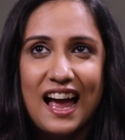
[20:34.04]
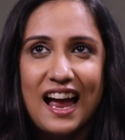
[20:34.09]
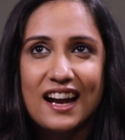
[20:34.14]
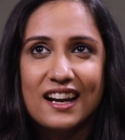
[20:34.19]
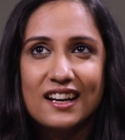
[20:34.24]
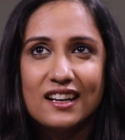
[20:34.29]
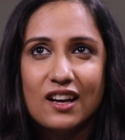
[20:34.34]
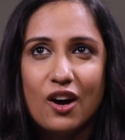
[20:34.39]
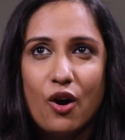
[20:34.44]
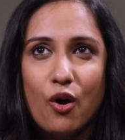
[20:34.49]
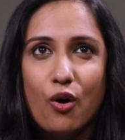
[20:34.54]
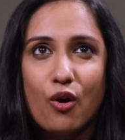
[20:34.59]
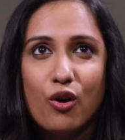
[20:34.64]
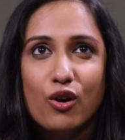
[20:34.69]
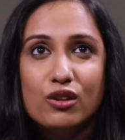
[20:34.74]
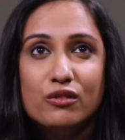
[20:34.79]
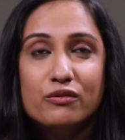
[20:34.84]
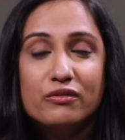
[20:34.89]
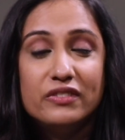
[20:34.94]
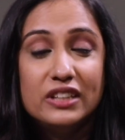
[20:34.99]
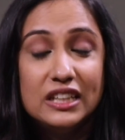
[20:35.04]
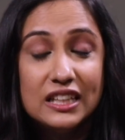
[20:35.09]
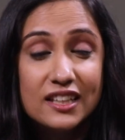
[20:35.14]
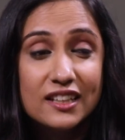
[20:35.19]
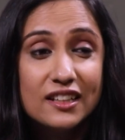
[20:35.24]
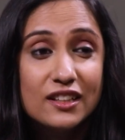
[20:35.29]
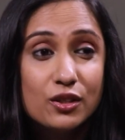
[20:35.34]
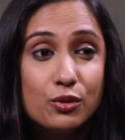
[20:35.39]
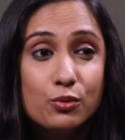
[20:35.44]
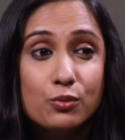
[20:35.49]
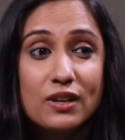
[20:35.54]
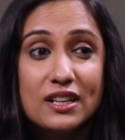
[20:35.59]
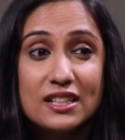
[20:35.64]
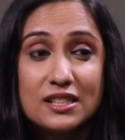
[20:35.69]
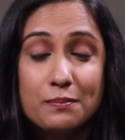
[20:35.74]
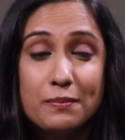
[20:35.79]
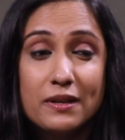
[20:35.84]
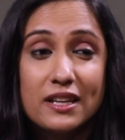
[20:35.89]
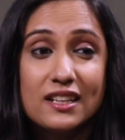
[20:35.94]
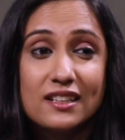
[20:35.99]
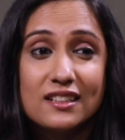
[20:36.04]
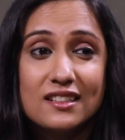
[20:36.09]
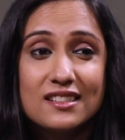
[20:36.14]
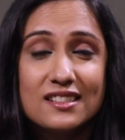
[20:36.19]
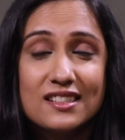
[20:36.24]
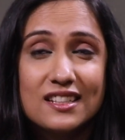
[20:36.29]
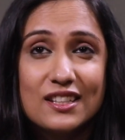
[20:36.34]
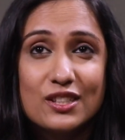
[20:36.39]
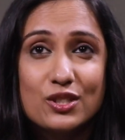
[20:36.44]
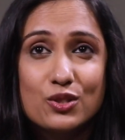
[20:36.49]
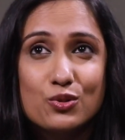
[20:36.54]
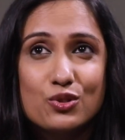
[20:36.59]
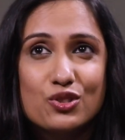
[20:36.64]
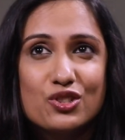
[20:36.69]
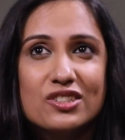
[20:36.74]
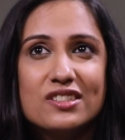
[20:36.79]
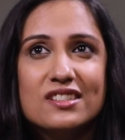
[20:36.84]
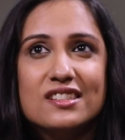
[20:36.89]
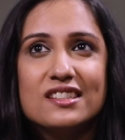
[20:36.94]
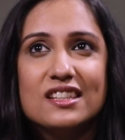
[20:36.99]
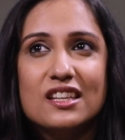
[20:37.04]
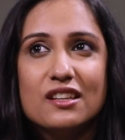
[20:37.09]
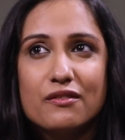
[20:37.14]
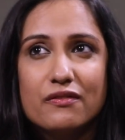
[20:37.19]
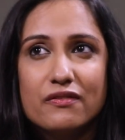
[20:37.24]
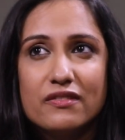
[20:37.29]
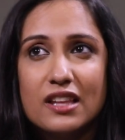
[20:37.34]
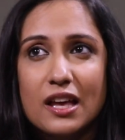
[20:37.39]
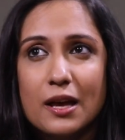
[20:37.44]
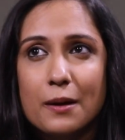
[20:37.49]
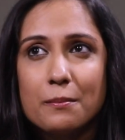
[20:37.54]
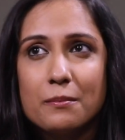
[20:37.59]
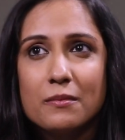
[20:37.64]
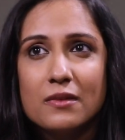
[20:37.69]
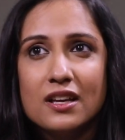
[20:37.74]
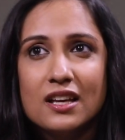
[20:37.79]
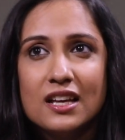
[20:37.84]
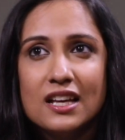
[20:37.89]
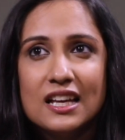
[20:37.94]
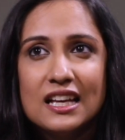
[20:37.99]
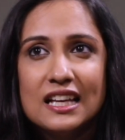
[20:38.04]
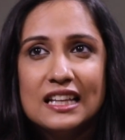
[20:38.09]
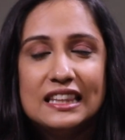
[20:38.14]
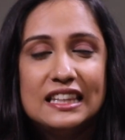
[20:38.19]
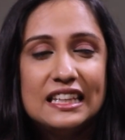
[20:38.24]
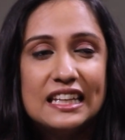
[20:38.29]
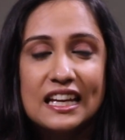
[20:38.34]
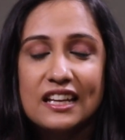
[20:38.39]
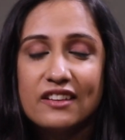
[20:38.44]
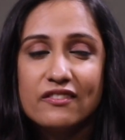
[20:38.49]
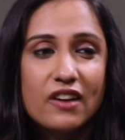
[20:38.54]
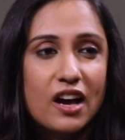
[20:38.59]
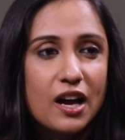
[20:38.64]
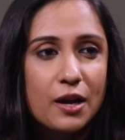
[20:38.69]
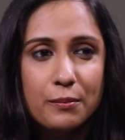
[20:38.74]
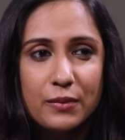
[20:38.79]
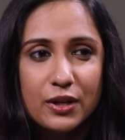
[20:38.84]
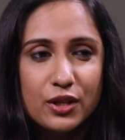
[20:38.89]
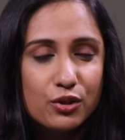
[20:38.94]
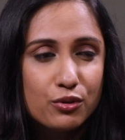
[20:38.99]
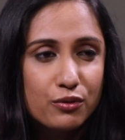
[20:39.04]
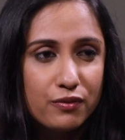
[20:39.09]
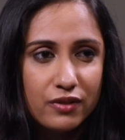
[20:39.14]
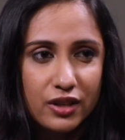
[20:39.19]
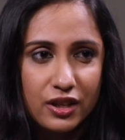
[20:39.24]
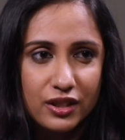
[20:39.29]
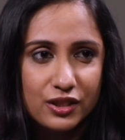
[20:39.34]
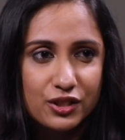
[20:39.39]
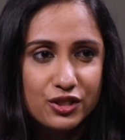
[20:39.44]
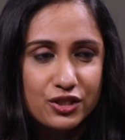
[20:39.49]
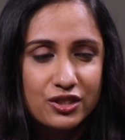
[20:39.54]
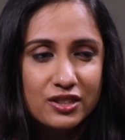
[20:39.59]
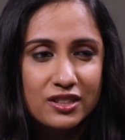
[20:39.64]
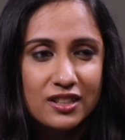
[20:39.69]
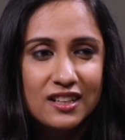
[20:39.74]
and all we can do as parents is to just give them the environment to flourish,